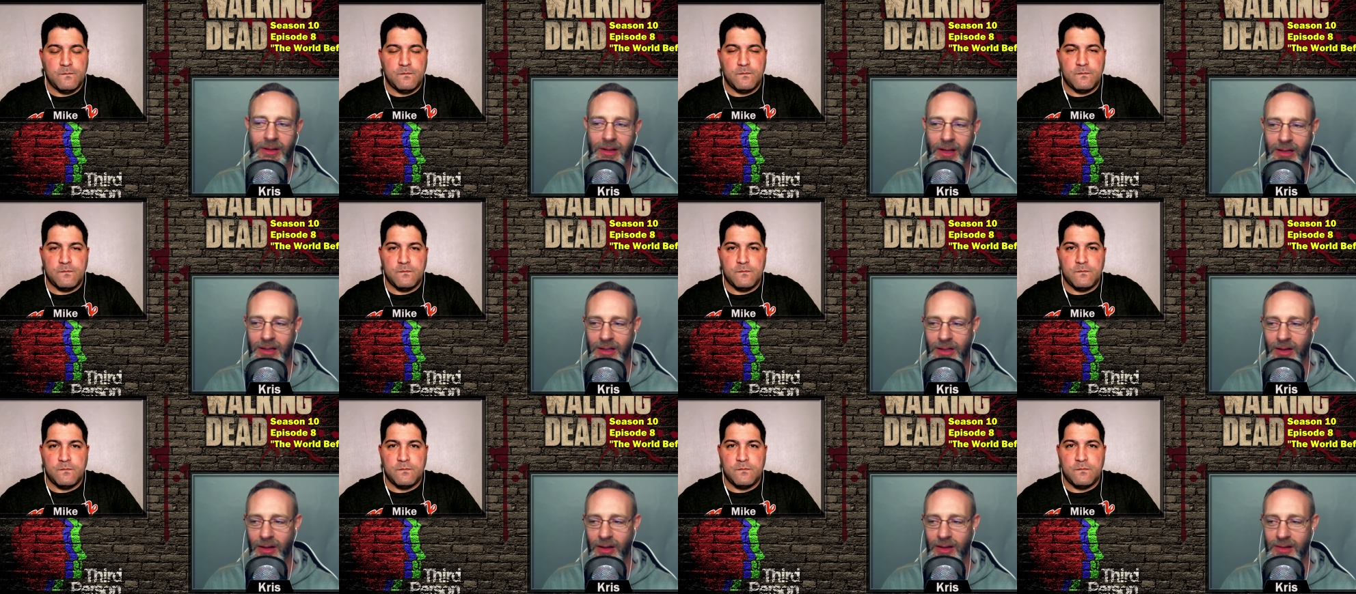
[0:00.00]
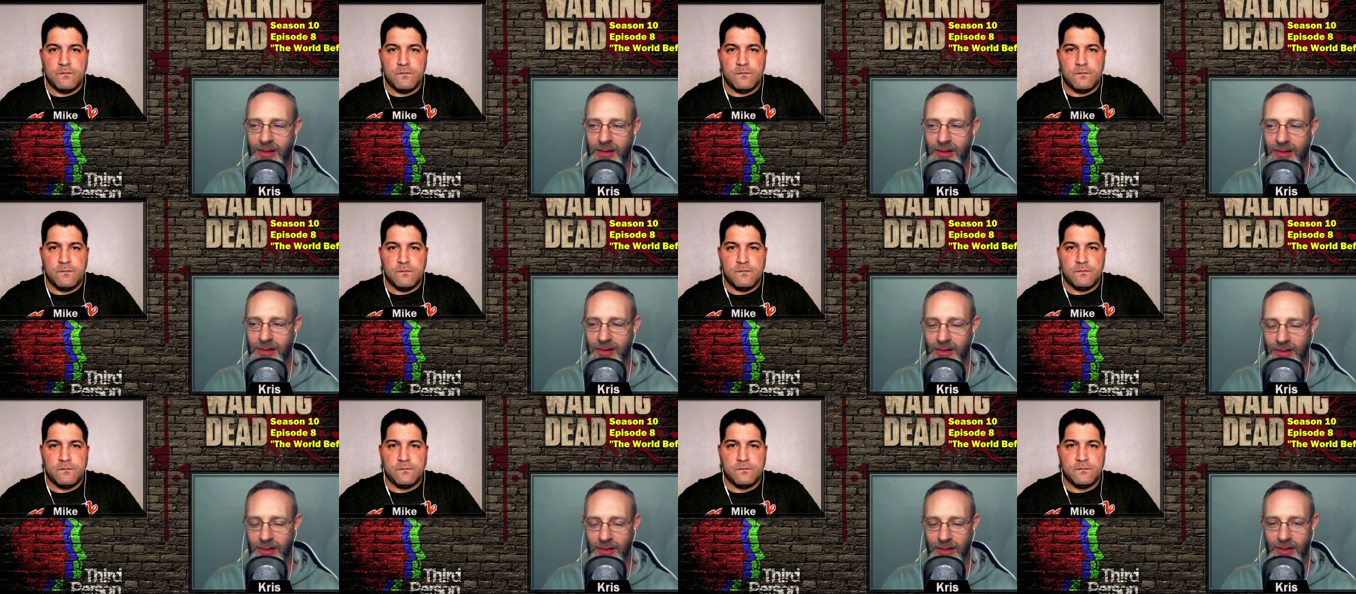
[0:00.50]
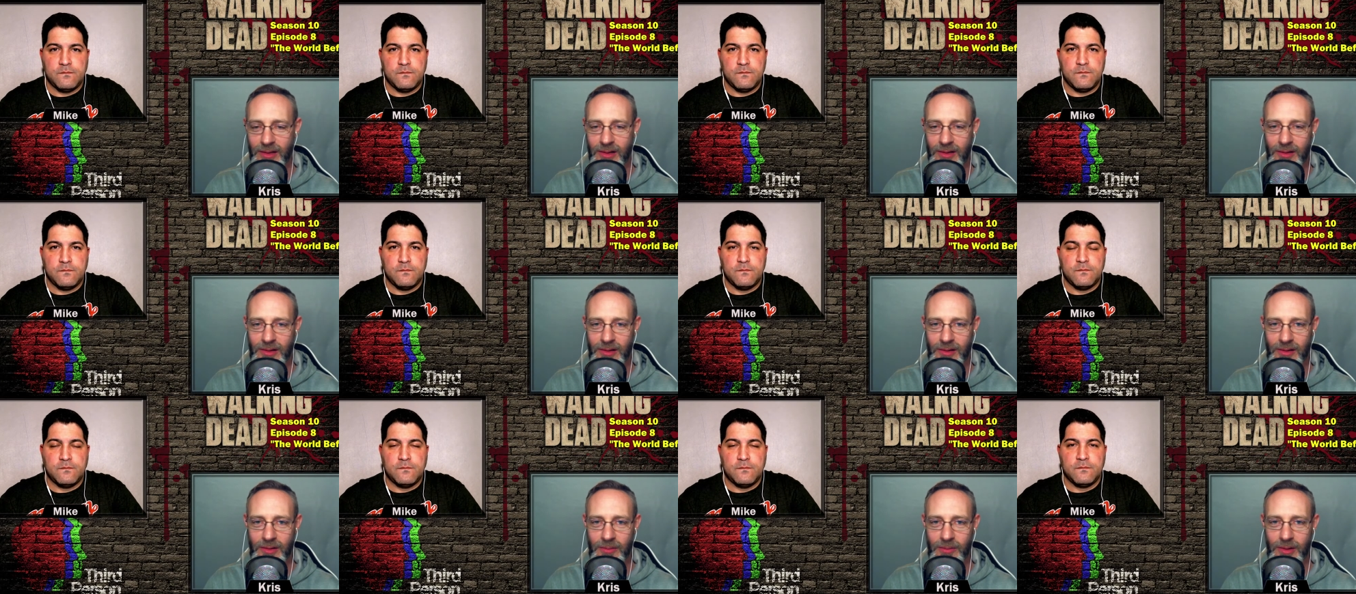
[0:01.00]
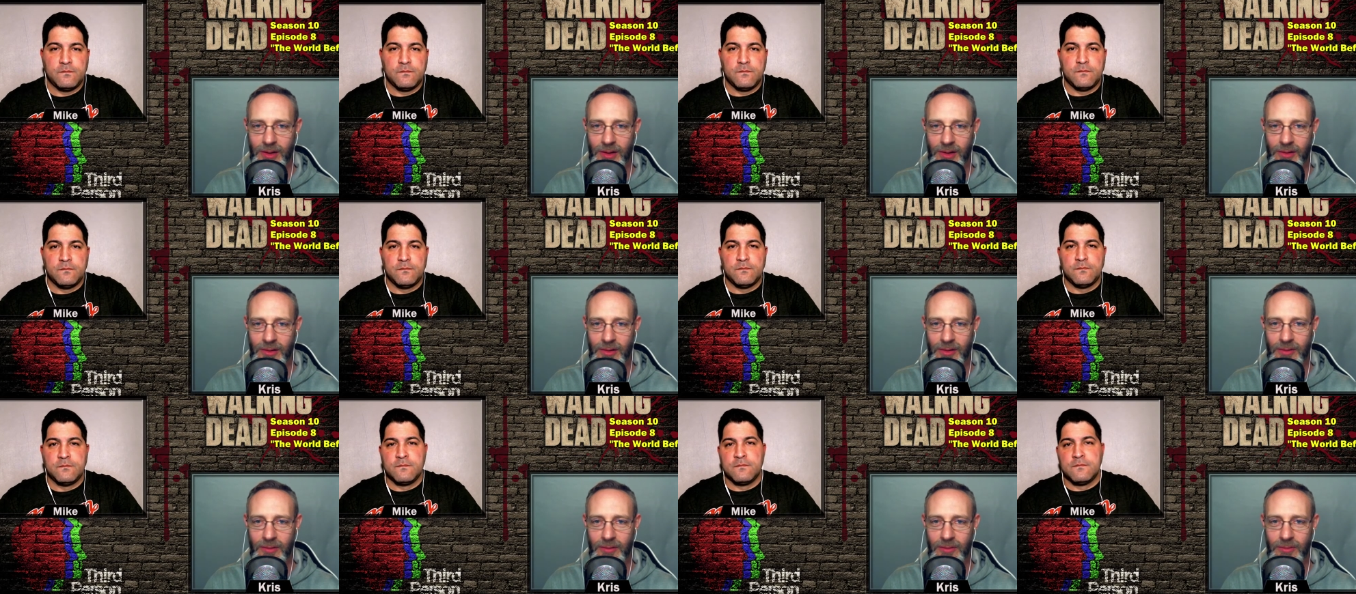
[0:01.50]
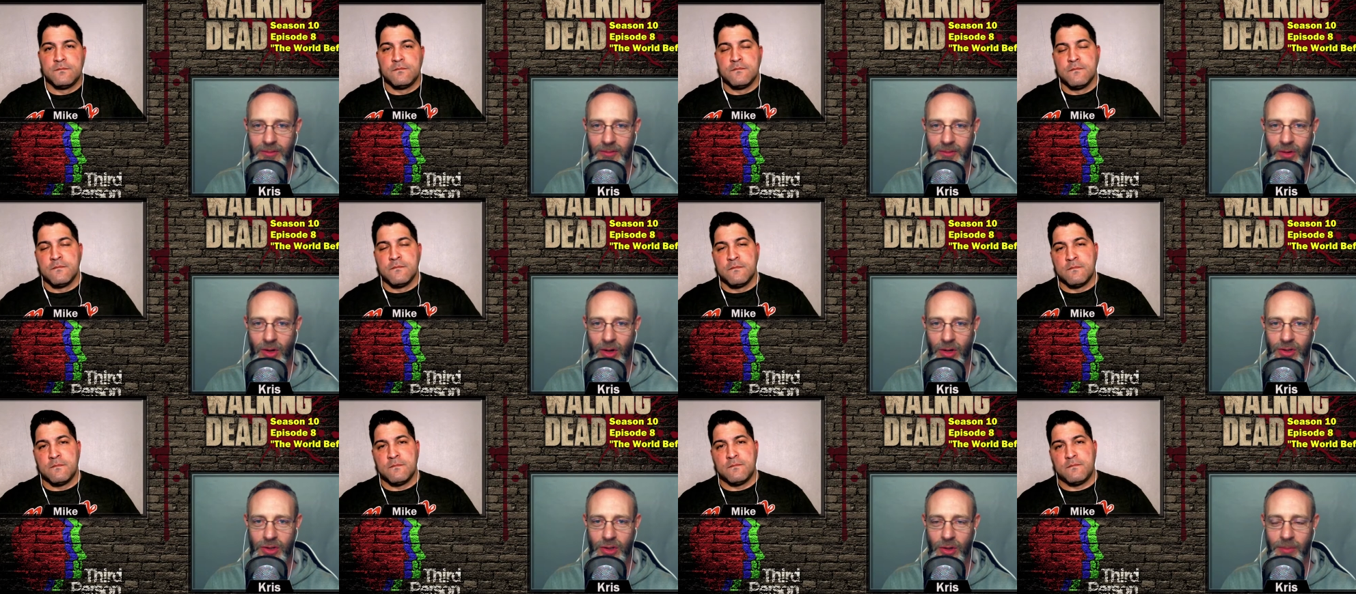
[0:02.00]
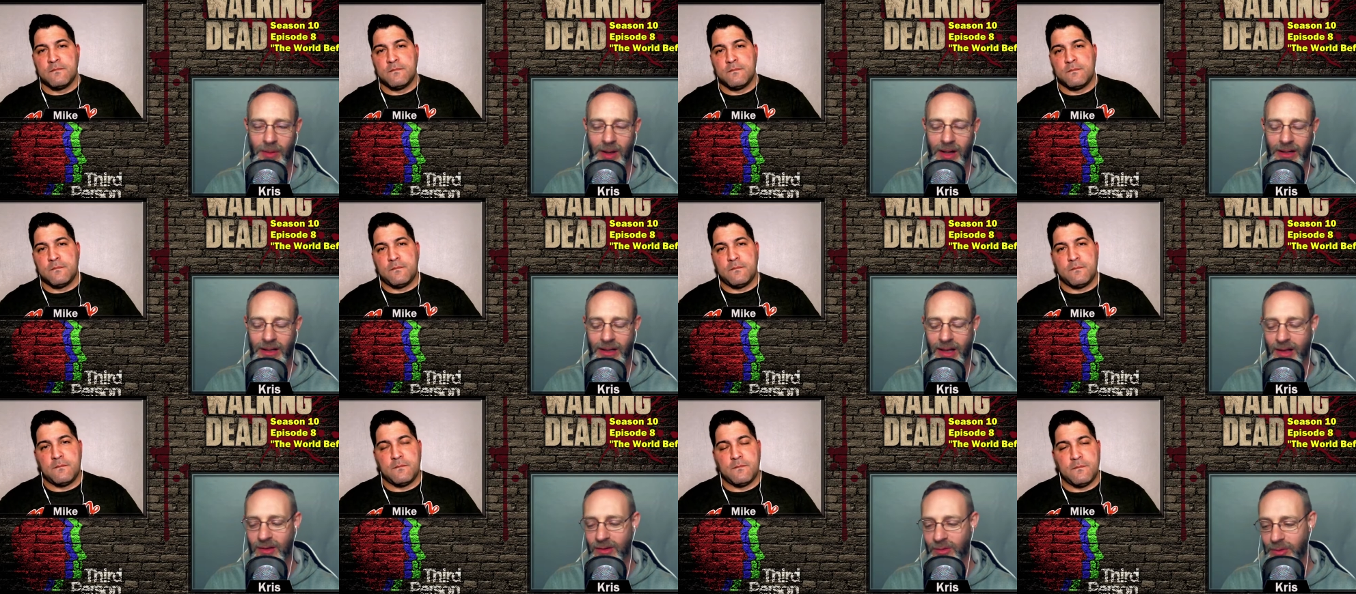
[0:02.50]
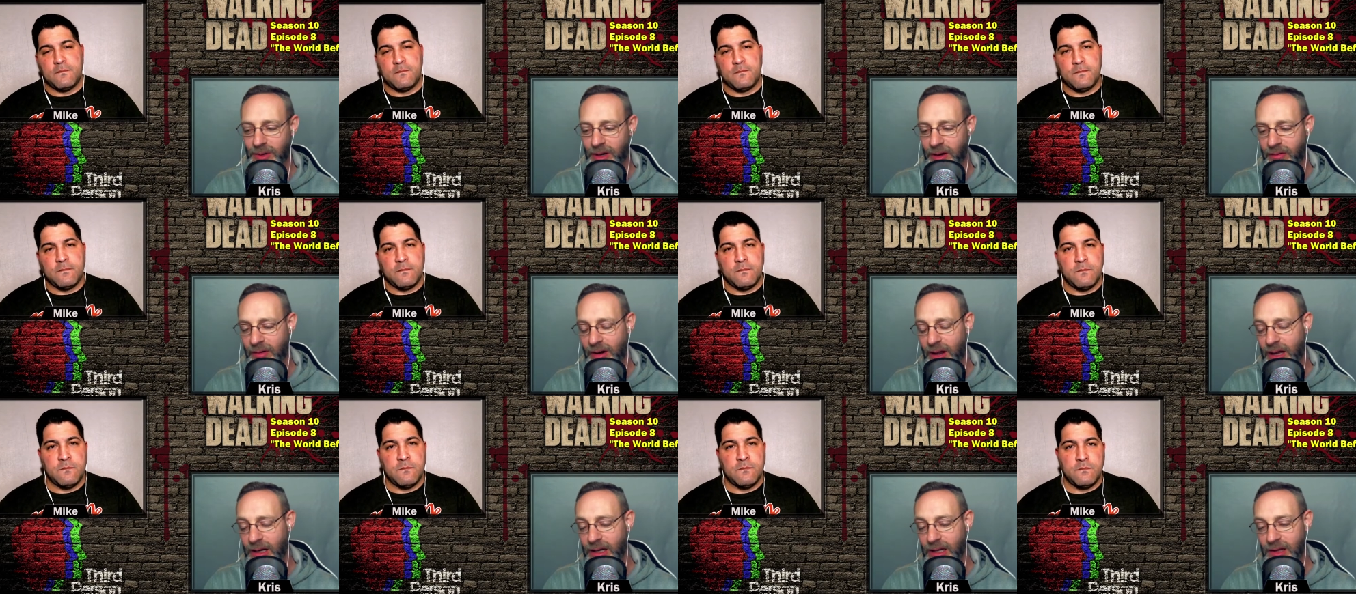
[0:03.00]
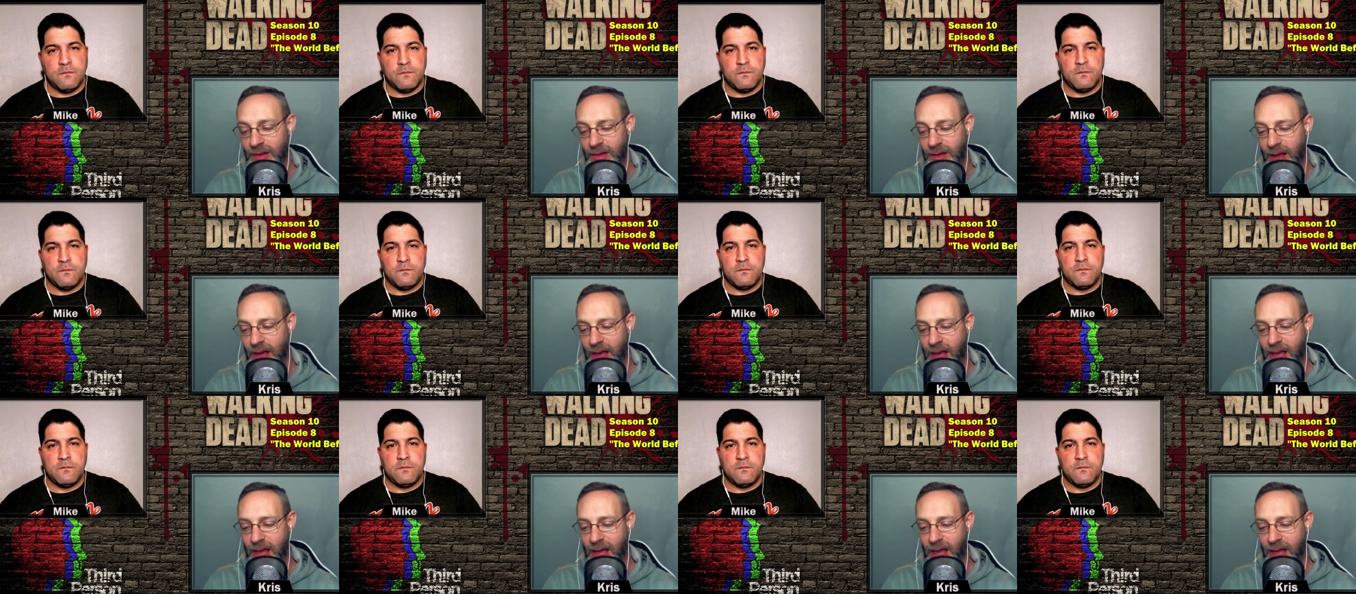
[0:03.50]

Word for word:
Speaker 1: That you know that's his his his talk show podcast or whatever and he's